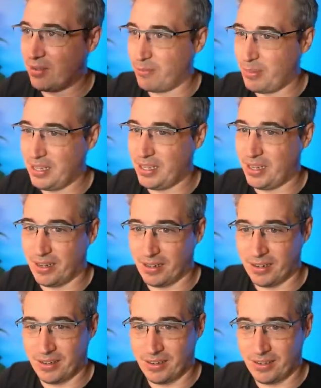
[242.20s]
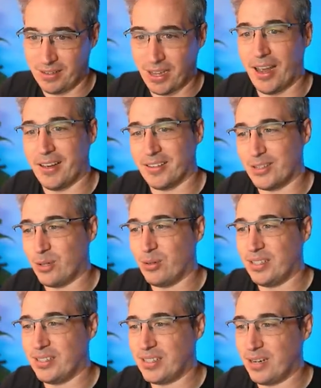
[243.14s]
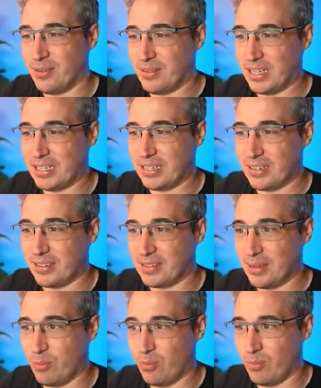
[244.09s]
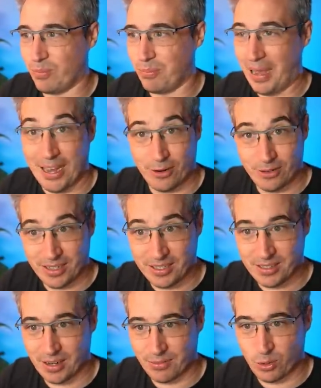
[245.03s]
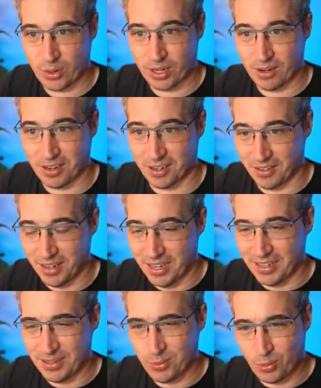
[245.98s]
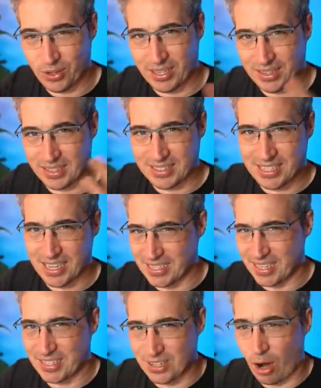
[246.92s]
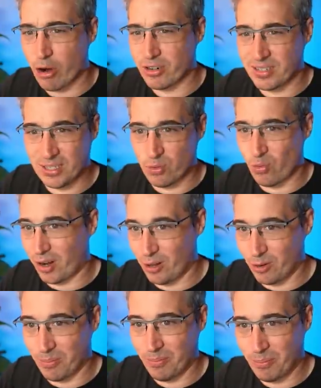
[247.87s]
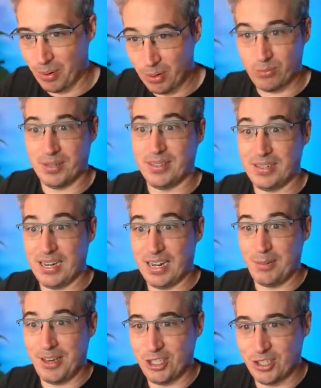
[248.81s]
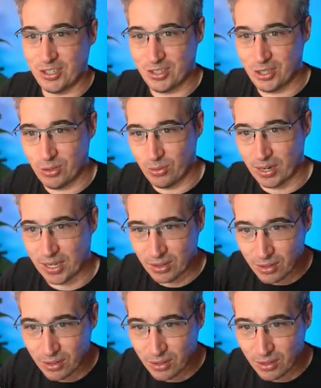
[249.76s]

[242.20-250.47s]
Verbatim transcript: of being, yeah, so instead of like some patterny stuff going on, more like the CSS arty realm, but with an animation too. And